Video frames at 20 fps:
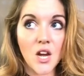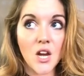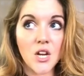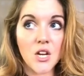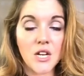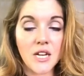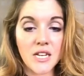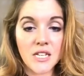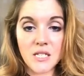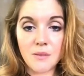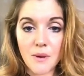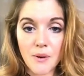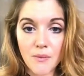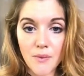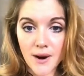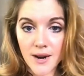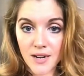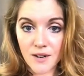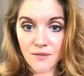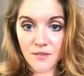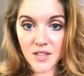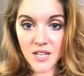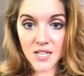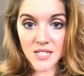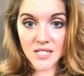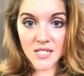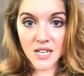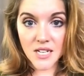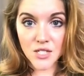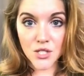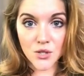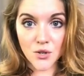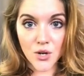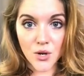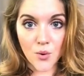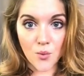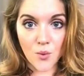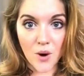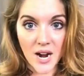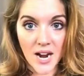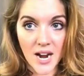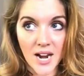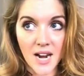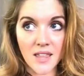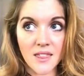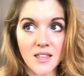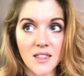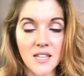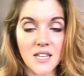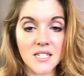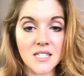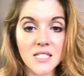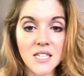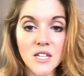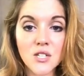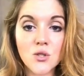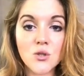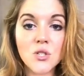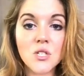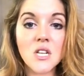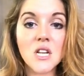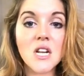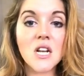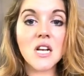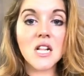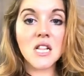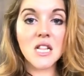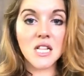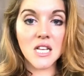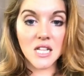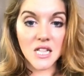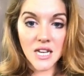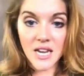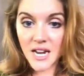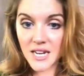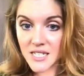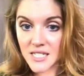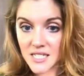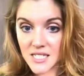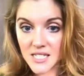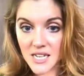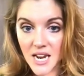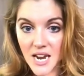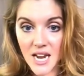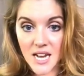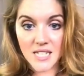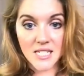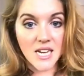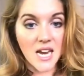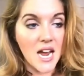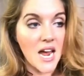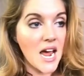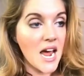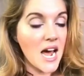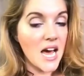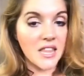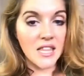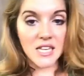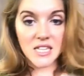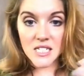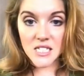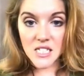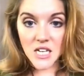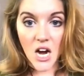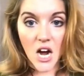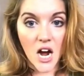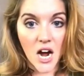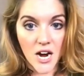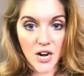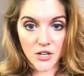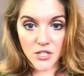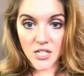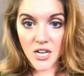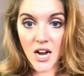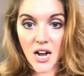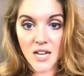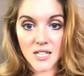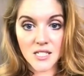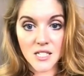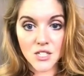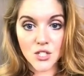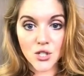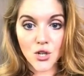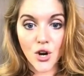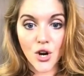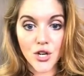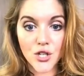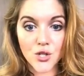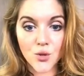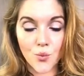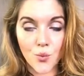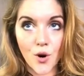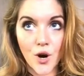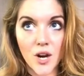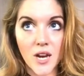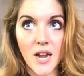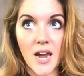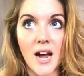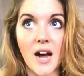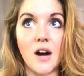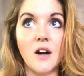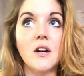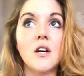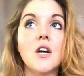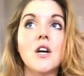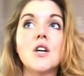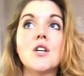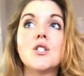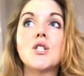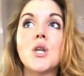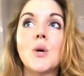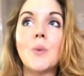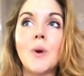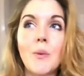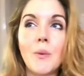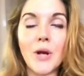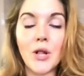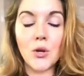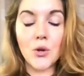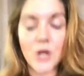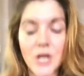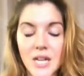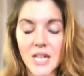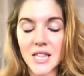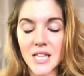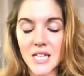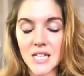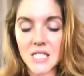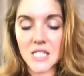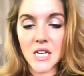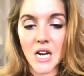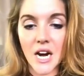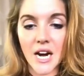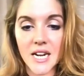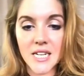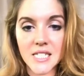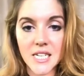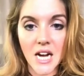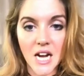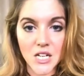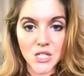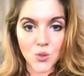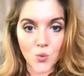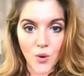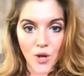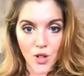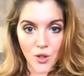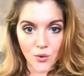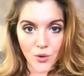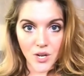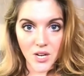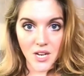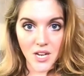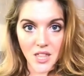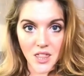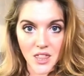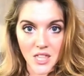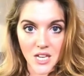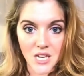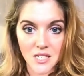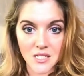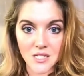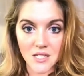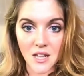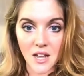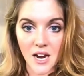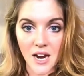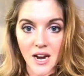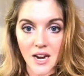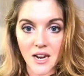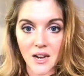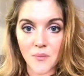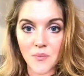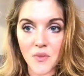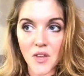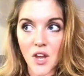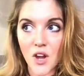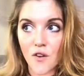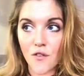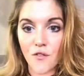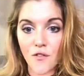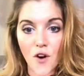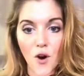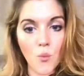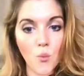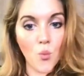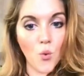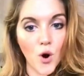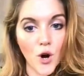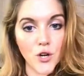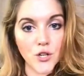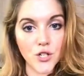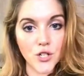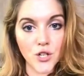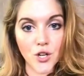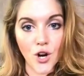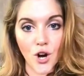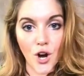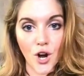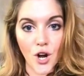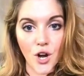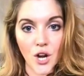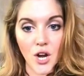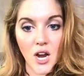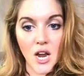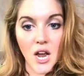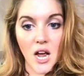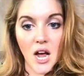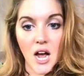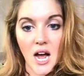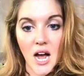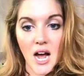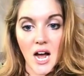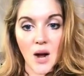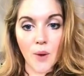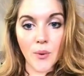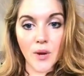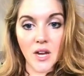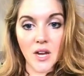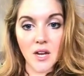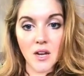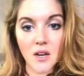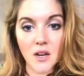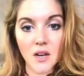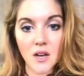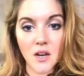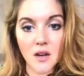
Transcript: You need to be writing for the assessor in a way that the assessor is going to clearly understand how the entire task is going to work out. So when we're looking at the entire task, we're looking at things like, from woe to go, are we